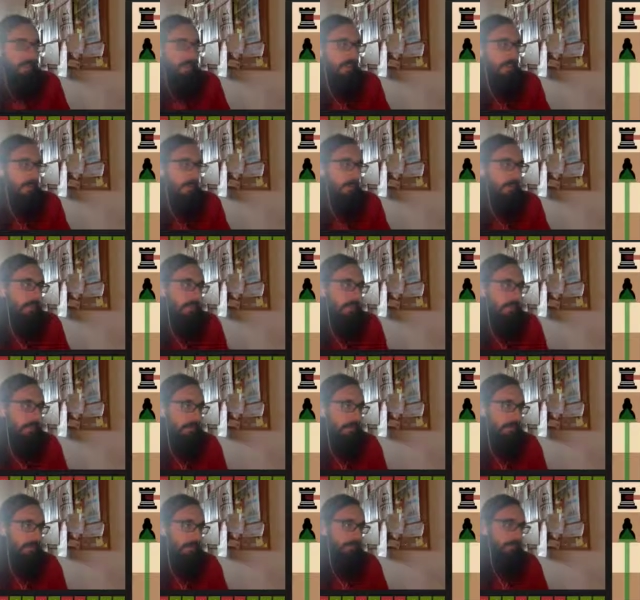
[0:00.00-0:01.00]
far the
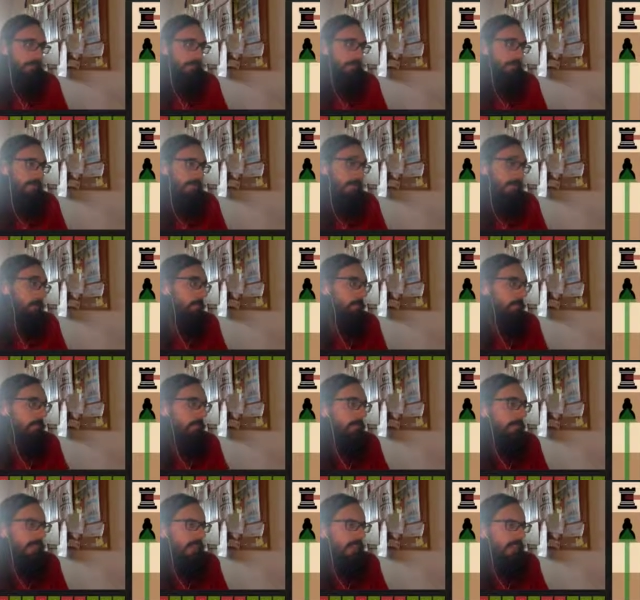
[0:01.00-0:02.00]
best first
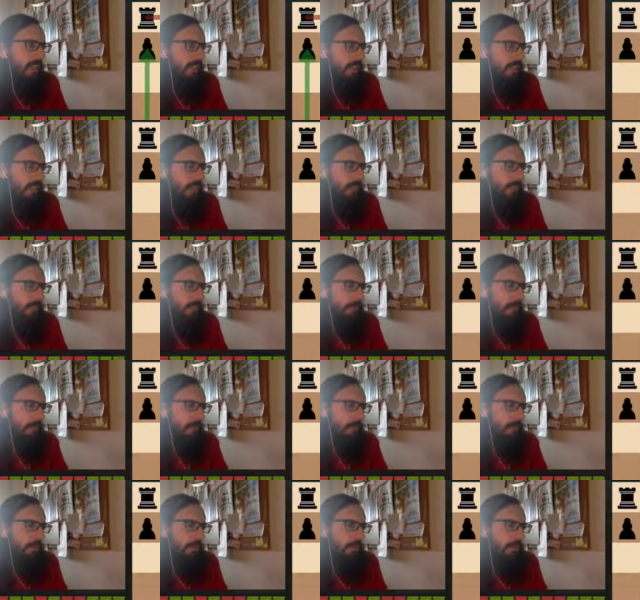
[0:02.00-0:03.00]
move. I'm trying
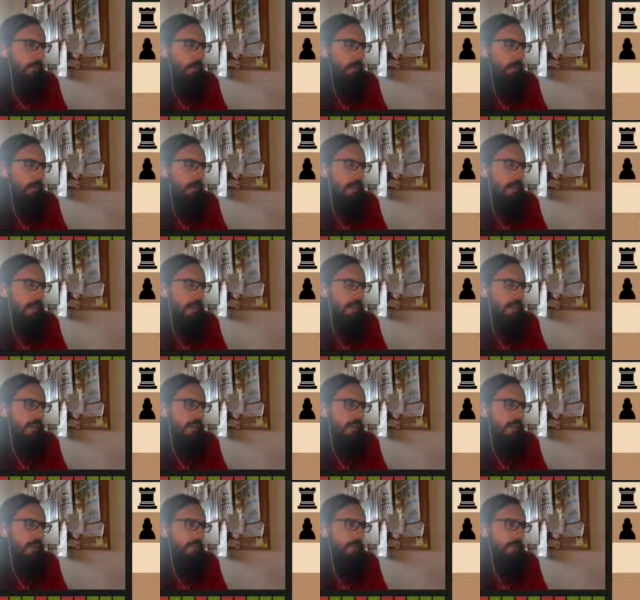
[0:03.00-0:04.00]
to see the whole line,
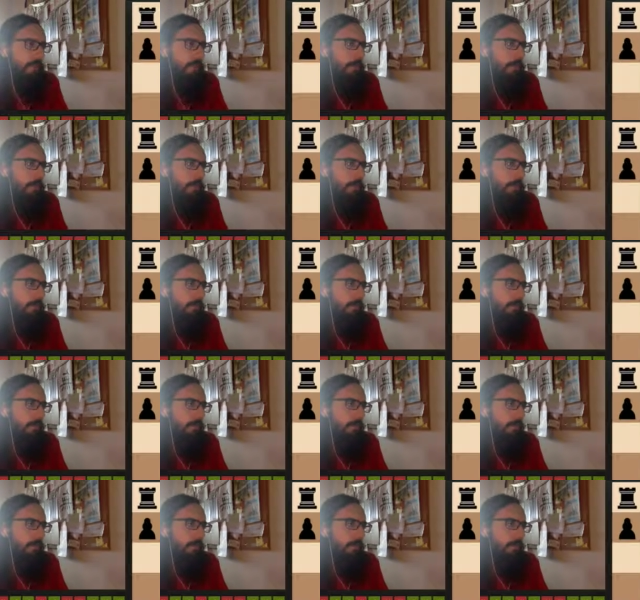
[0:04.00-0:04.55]
though,